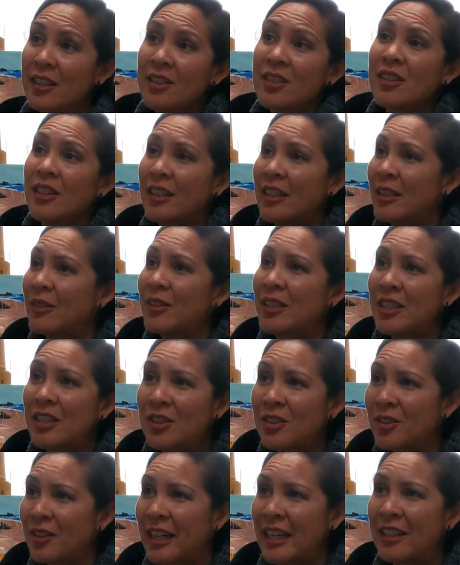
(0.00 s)
starting with
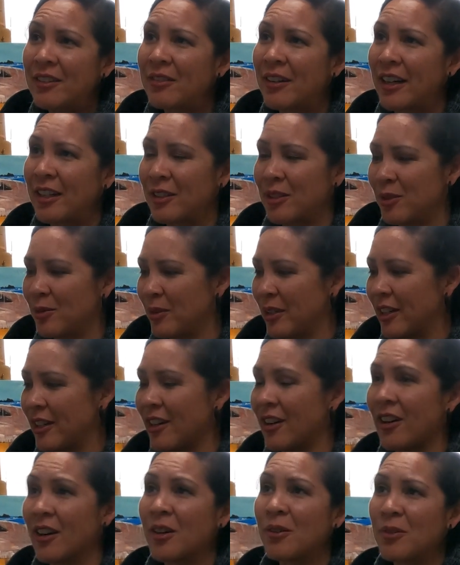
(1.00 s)
the train routes
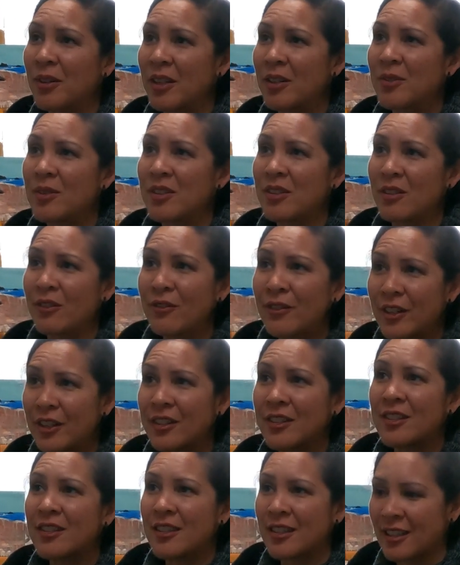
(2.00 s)
where artwork was the
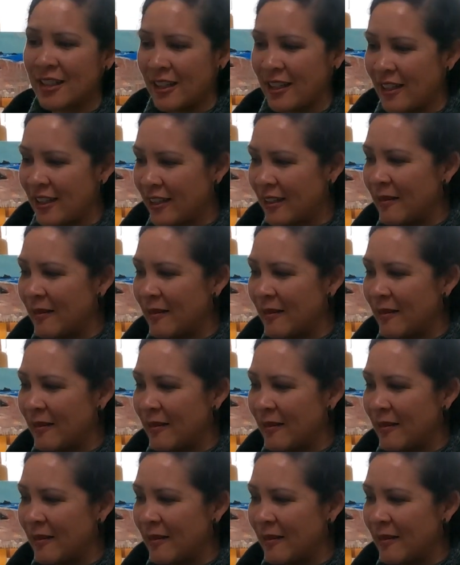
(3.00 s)
first